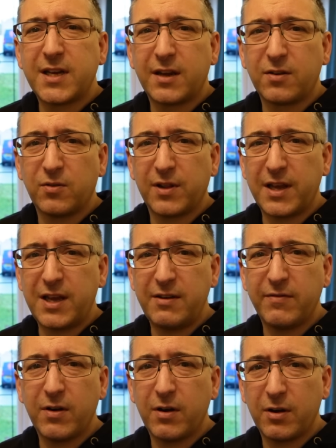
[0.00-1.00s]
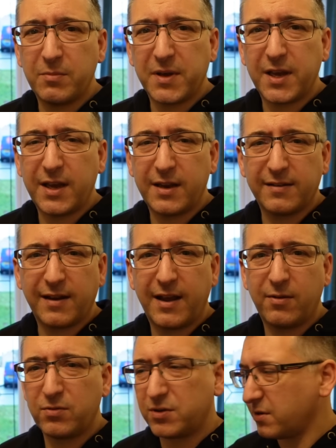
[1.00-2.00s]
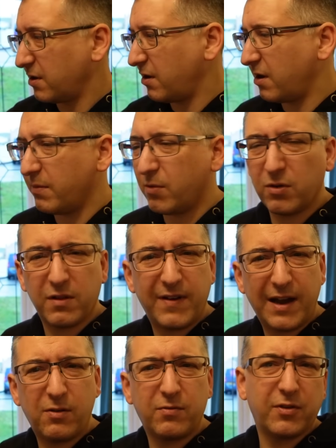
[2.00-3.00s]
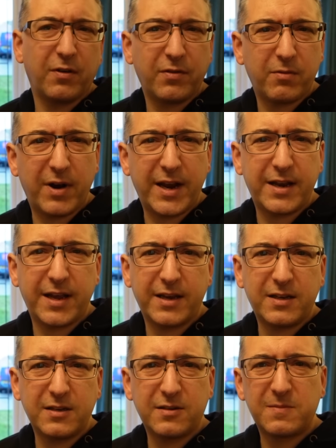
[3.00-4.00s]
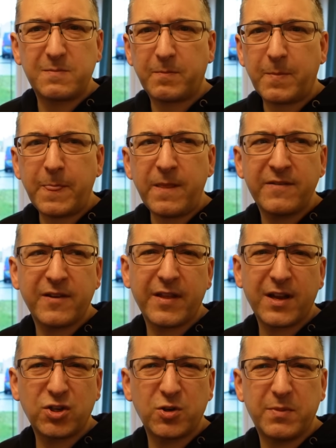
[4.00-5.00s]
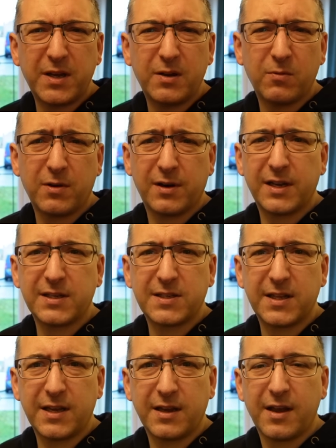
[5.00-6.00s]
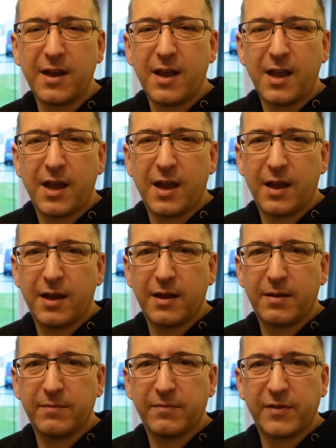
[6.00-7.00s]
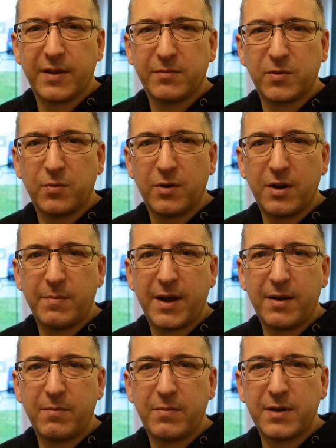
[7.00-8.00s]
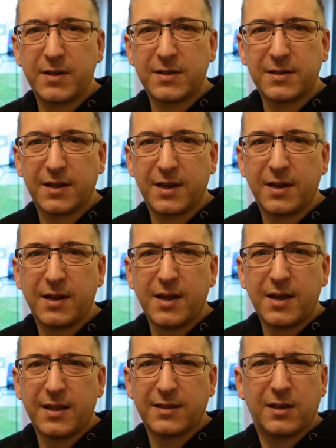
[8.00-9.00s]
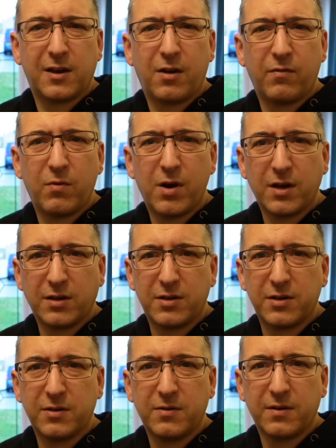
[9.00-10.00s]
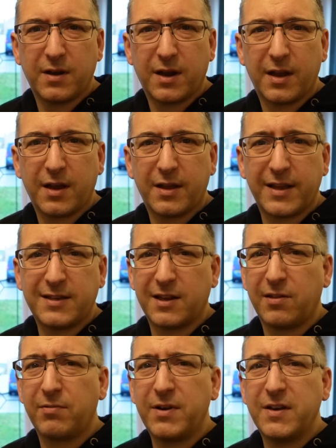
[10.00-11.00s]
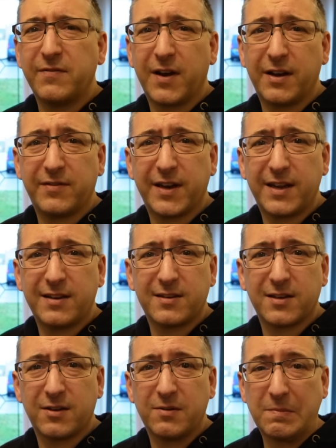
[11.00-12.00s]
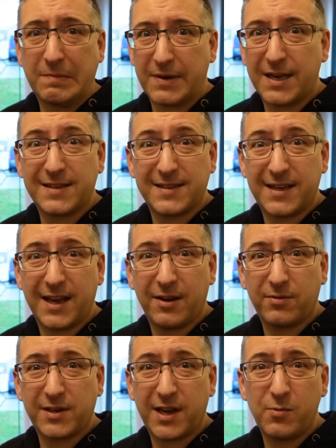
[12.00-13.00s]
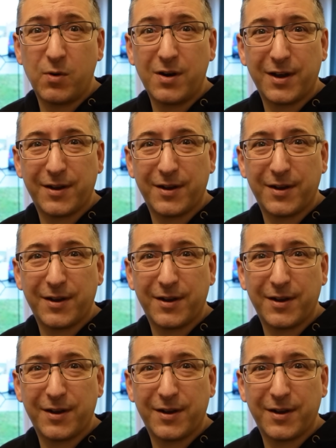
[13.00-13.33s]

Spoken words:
taken all the Evo Home kit out, all the valves off the radiators. So that should be one less thing for them to worry about, but there's a lot of work to do. They said 3 to 5 days, so let's see how day one